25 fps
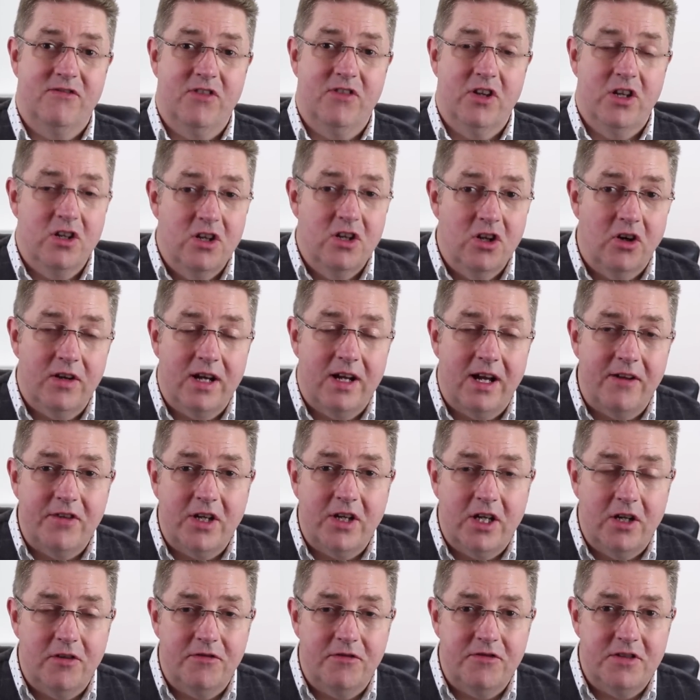If you're not
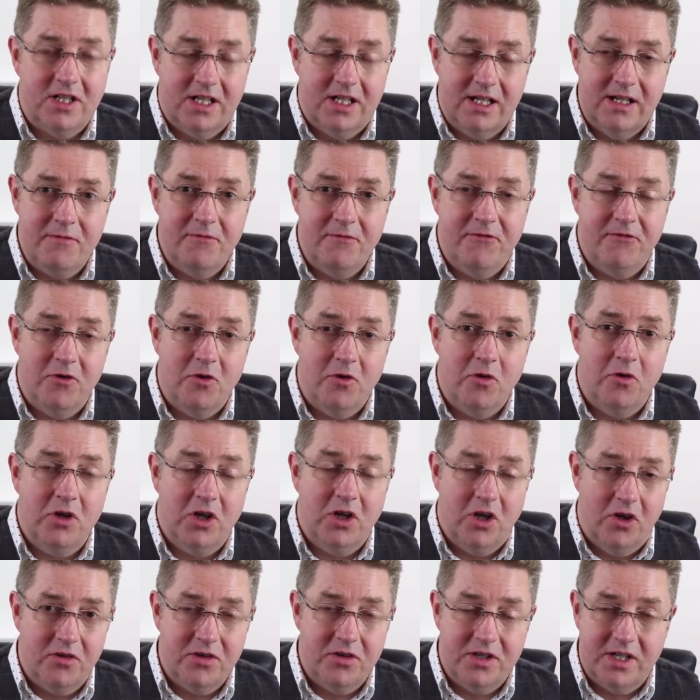having enough time for
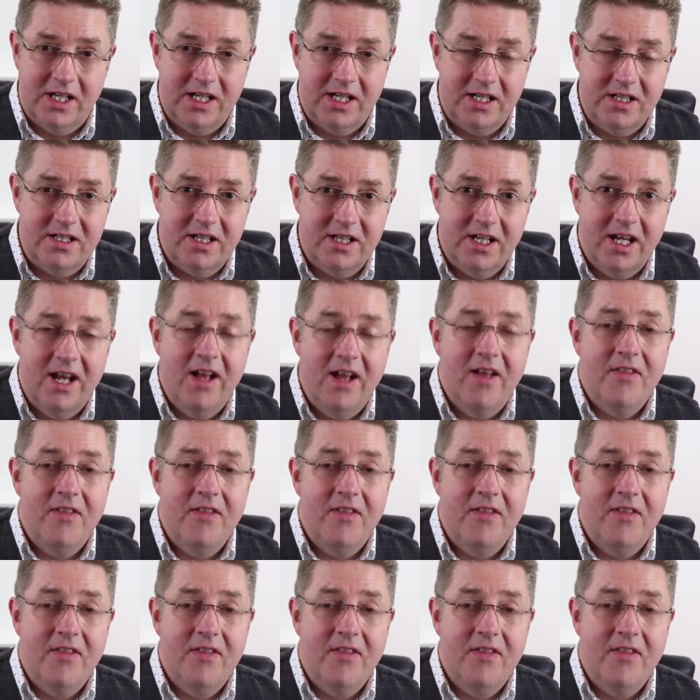content,